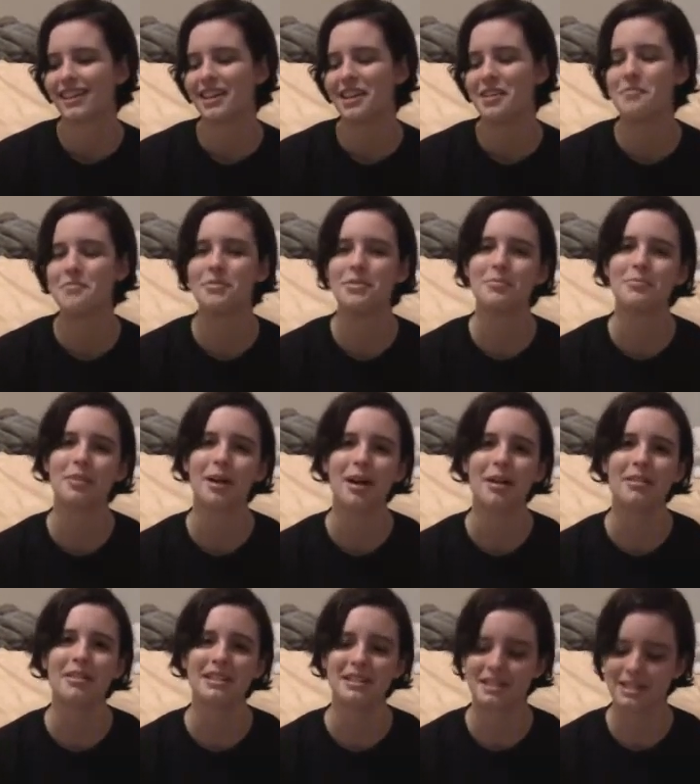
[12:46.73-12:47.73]
It would
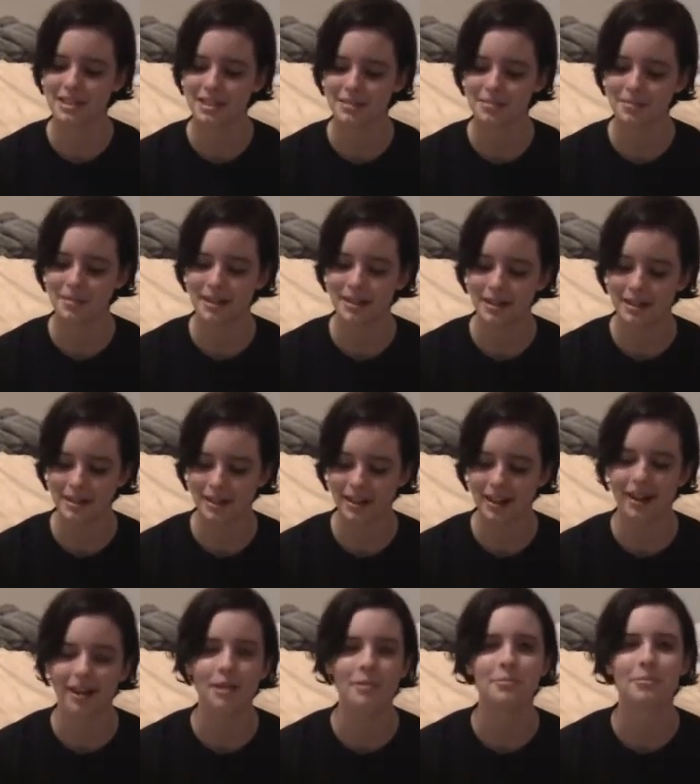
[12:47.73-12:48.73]
probably just be a
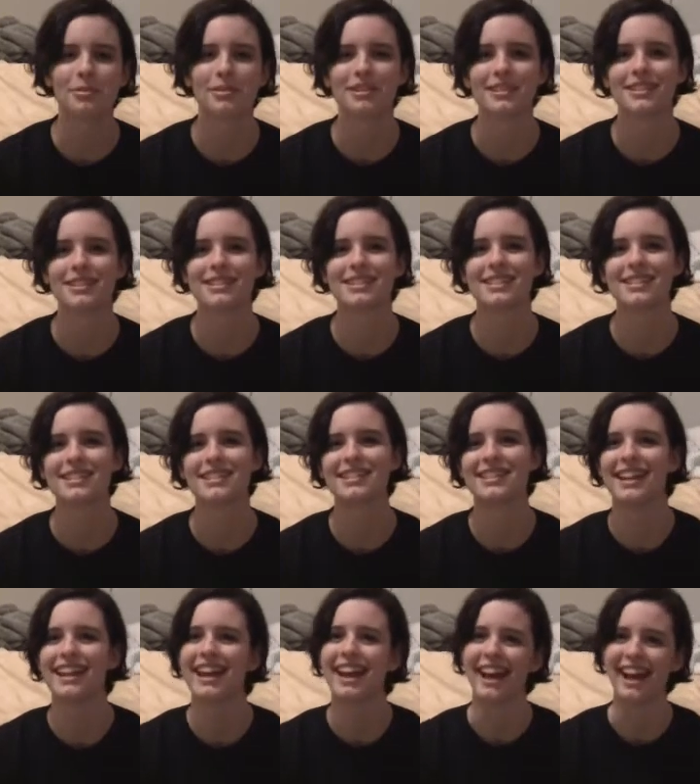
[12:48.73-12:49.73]
cardboard
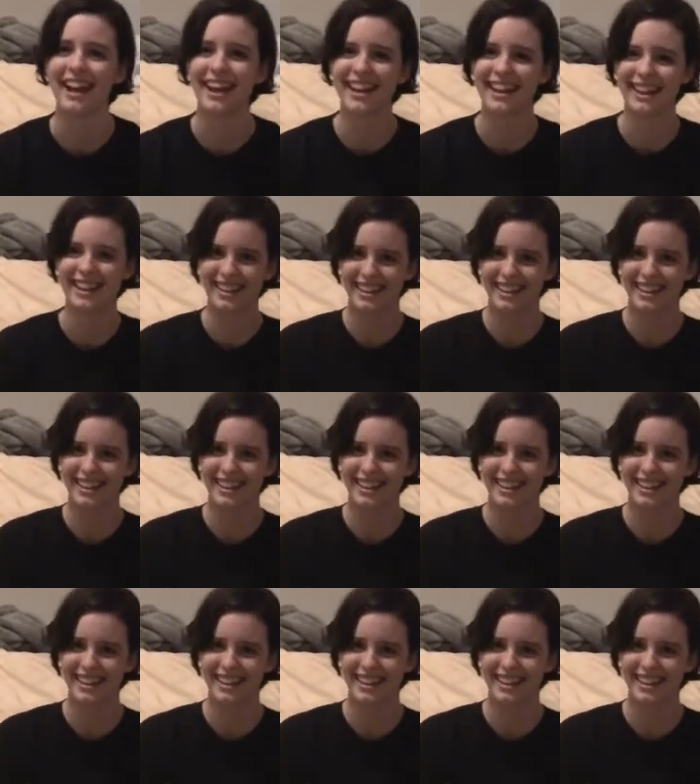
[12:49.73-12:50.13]
stick.